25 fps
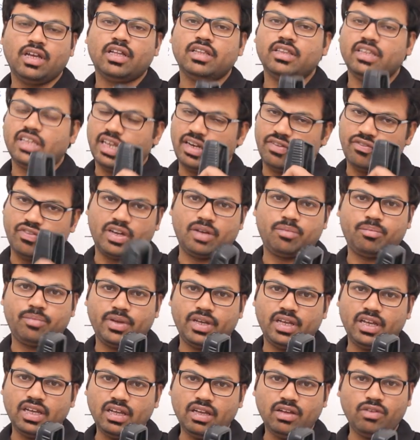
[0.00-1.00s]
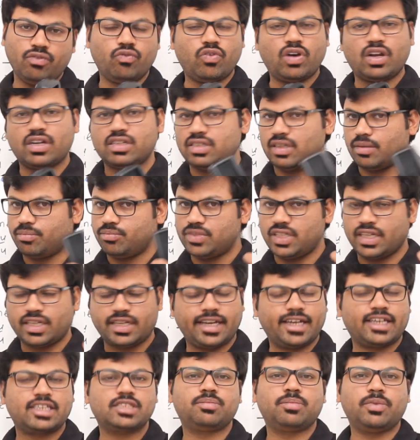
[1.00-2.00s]
There will be one
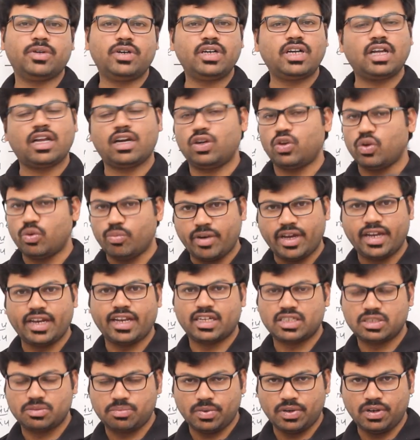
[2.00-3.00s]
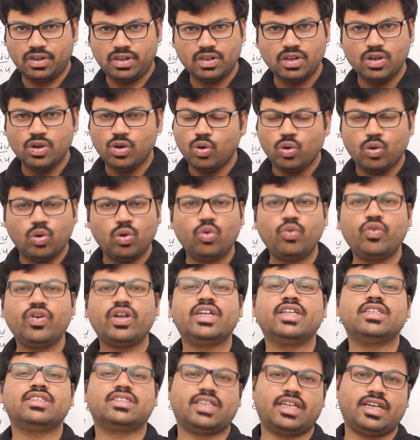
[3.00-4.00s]
subject expert or domain expert who
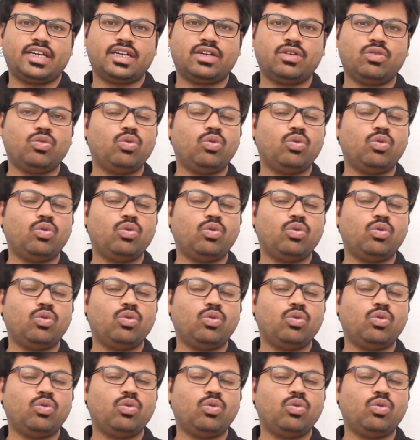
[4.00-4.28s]
will decide,